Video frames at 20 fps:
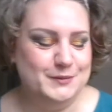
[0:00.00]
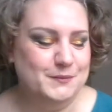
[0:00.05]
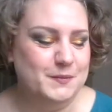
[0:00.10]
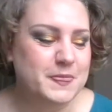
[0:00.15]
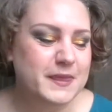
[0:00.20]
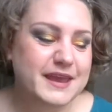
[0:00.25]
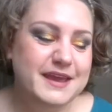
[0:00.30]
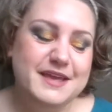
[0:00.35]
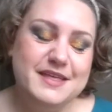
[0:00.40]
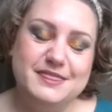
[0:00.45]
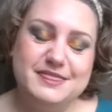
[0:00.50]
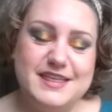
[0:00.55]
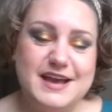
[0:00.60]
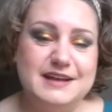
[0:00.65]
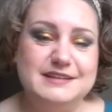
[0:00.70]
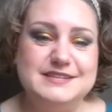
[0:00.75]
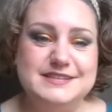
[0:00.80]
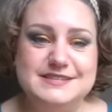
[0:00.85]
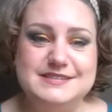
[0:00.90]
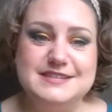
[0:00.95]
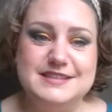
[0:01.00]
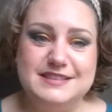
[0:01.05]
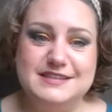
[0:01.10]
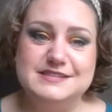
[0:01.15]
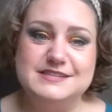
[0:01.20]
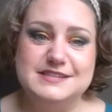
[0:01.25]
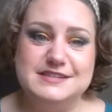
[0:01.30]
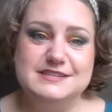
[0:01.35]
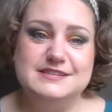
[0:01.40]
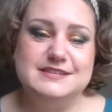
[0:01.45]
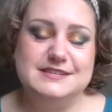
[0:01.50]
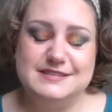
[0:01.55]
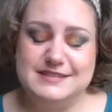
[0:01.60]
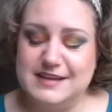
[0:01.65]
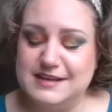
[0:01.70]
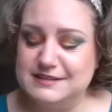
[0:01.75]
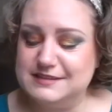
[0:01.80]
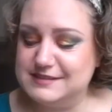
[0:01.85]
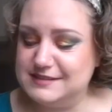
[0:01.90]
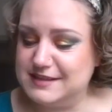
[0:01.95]
that's
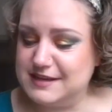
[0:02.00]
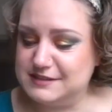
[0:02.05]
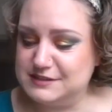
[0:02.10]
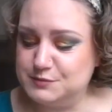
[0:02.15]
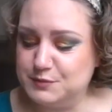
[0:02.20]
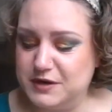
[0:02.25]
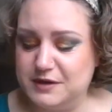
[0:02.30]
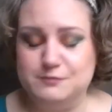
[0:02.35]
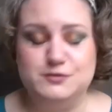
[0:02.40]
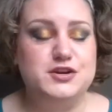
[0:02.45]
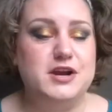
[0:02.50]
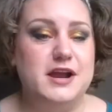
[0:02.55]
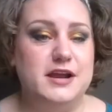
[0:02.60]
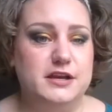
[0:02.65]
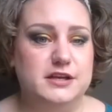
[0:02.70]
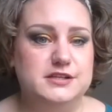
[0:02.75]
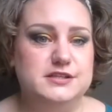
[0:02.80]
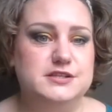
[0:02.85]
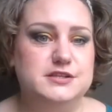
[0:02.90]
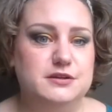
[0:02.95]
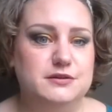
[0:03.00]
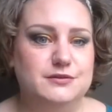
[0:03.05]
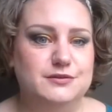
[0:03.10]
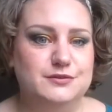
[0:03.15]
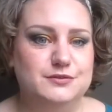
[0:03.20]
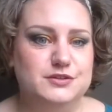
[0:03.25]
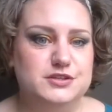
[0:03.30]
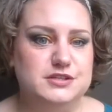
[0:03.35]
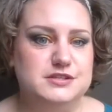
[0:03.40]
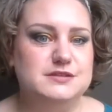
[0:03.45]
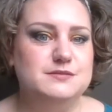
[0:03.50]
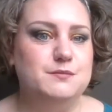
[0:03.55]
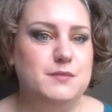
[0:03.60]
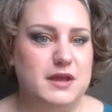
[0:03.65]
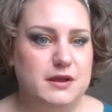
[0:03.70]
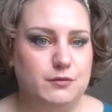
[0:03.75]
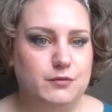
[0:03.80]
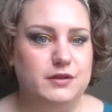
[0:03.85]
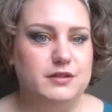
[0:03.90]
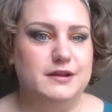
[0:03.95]
what I'm trying to just make
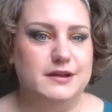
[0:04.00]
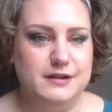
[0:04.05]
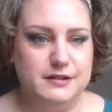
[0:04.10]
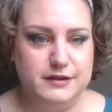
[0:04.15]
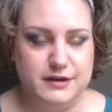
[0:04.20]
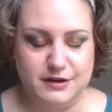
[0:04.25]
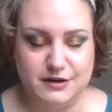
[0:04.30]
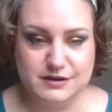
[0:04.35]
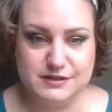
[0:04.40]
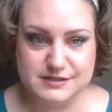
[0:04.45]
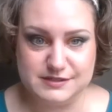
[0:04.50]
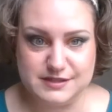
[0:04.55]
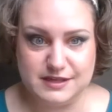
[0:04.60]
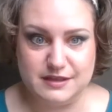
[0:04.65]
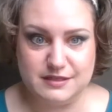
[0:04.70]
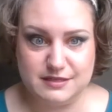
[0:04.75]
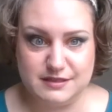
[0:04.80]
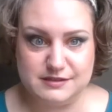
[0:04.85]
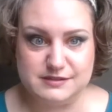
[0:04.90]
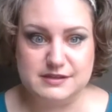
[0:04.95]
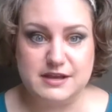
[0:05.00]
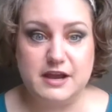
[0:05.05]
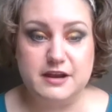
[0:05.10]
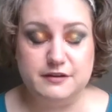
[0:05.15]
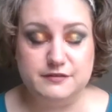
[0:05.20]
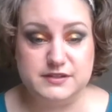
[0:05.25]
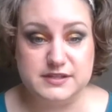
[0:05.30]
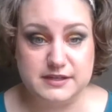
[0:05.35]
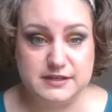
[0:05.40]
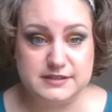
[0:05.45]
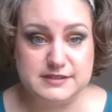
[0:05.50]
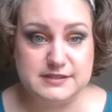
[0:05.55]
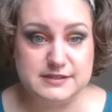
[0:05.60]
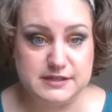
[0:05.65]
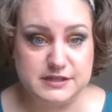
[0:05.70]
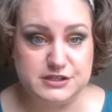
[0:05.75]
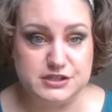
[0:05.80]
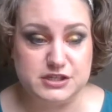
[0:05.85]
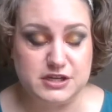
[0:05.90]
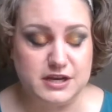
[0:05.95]
really clear, is that this kind of
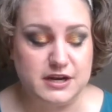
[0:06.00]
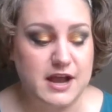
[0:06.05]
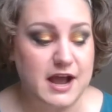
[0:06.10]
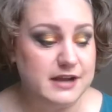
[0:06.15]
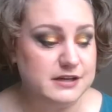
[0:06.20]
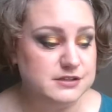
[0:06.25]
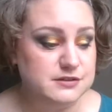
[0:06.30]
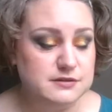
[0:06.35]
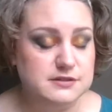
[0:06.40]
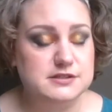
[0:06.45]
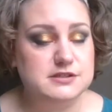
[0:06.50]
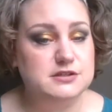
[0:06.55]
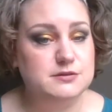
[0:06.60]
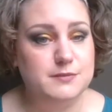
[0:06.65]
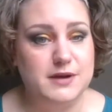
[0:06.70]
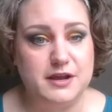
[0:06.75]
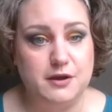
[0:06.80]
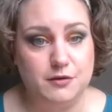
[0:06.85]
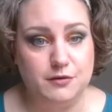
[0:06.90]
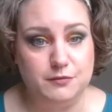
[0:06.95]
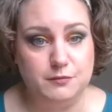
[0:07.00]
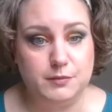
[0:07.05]
sanitization, I do this to my own